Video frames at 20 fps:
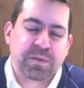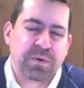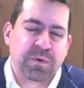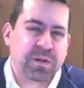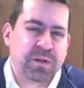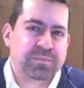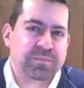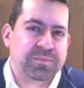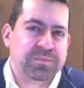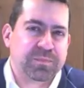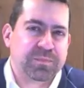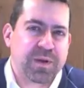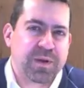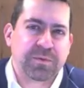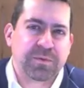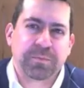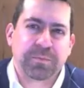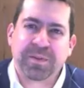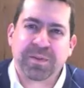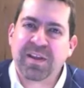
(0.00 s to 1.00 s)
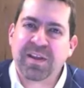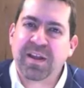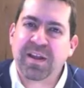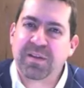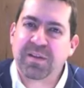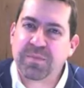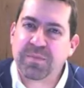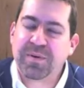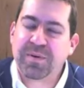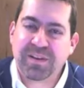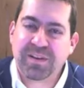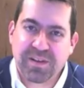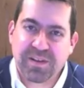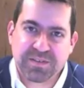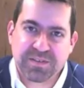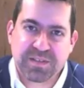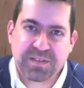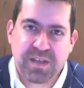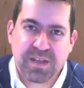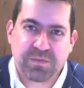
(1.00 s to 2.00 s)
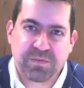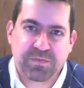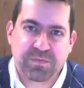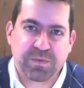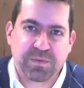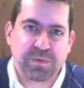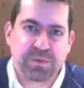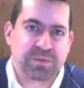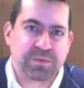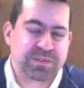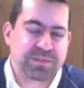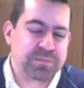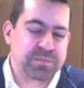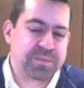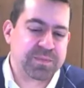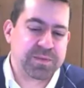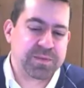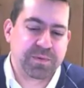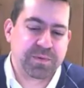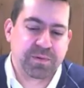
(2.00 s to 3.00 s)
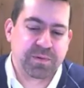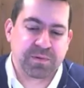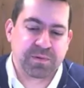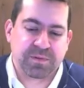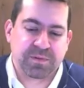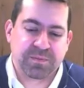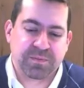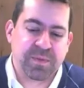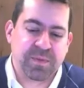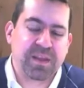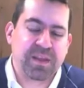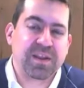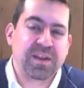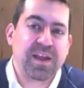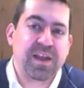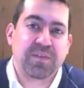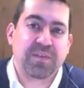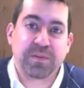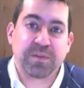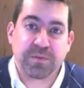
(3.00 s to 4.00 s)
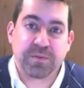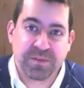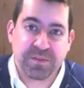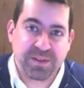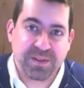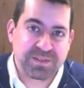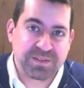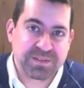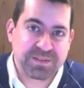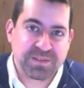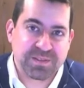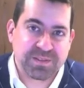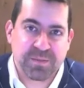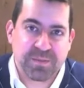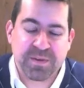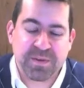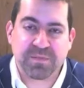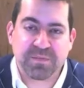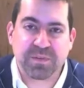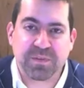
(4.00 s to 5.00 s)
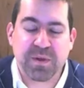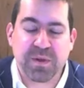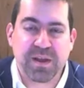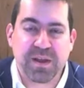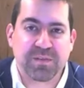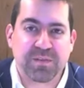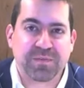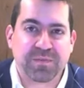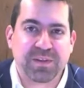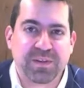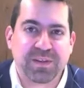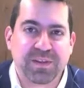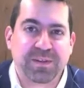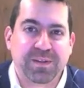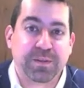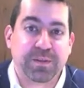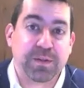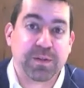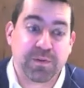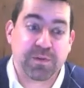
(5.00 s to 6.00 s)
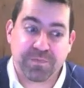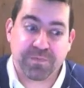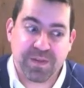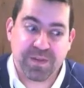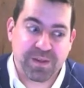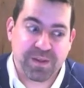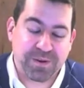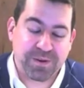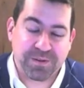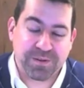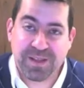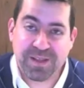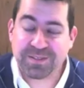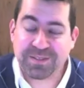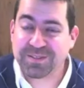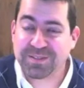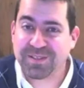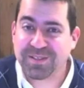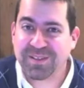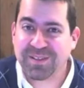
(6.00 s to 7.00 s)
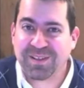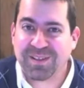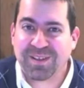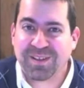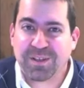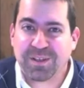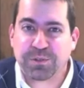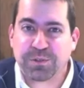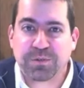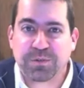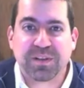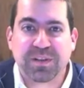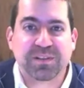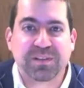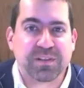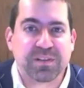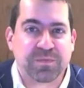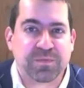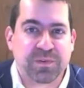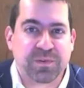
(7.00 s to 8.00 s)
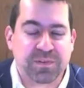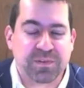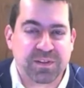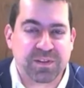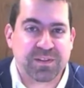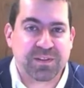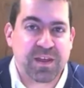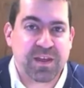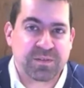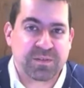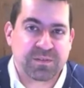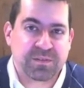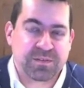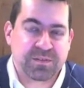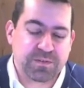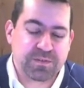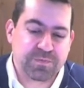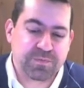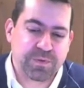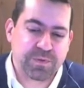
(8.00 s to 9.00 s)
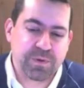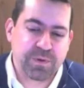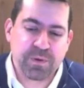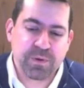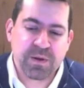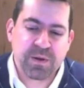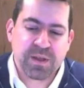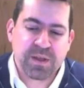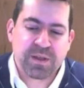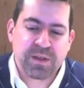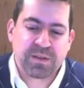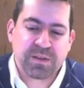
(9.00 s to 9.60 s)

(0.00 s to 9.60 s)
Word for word: Well, probably not everybody does have the flu. Some people might have other things. I mean, if you have liver failure, that's treated differently than the flu.